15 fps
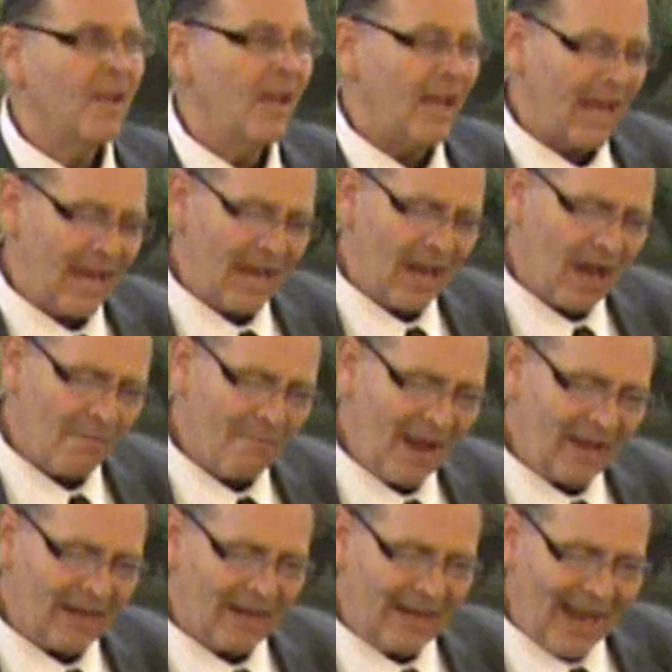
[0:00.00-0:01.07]
He uh,
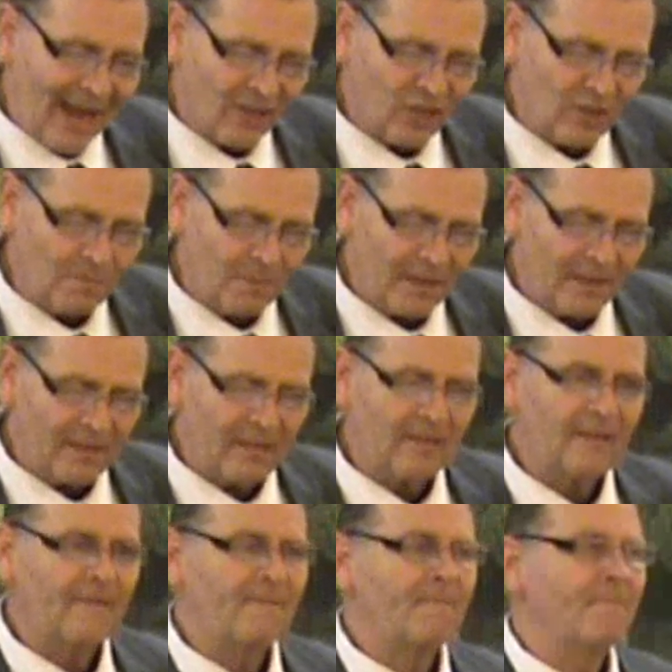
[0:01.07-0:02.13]
made an
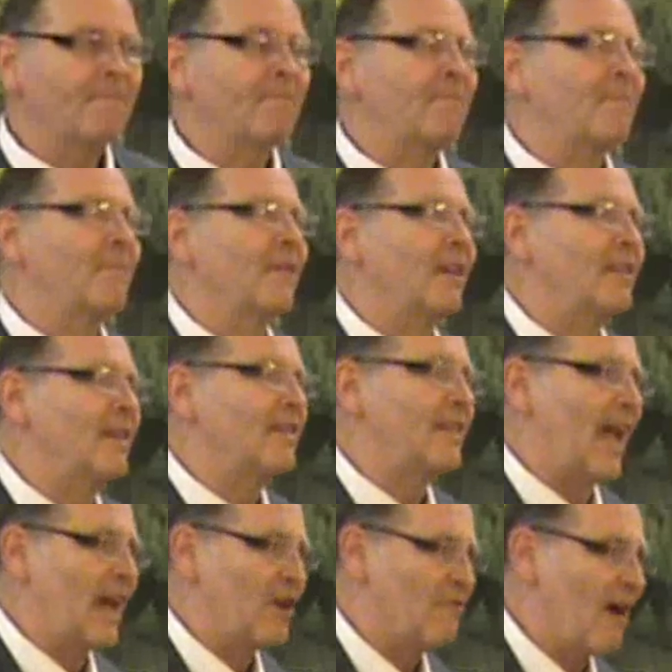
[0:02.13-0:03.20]
announcement to
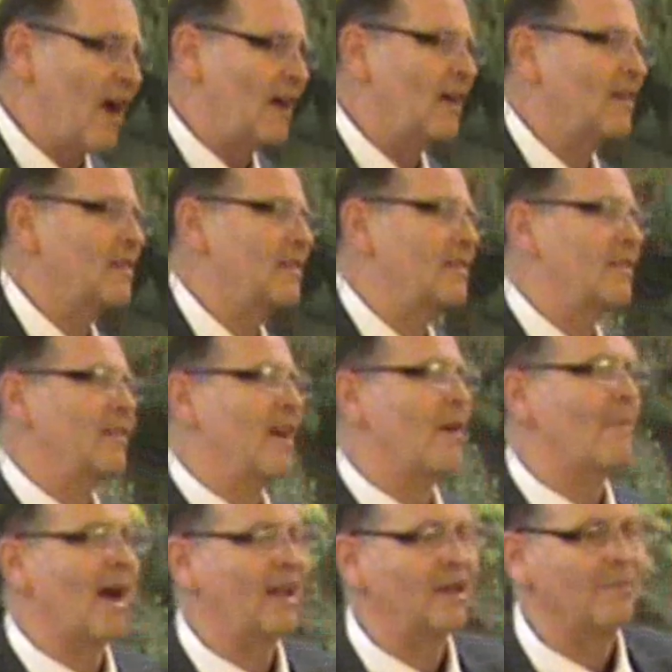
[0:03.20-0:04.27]
Zacharias
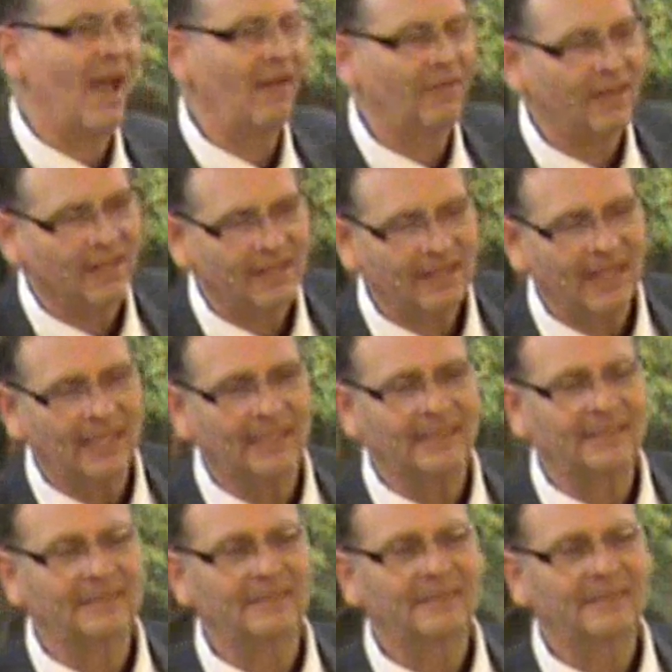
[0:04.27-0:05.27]
about him having a son.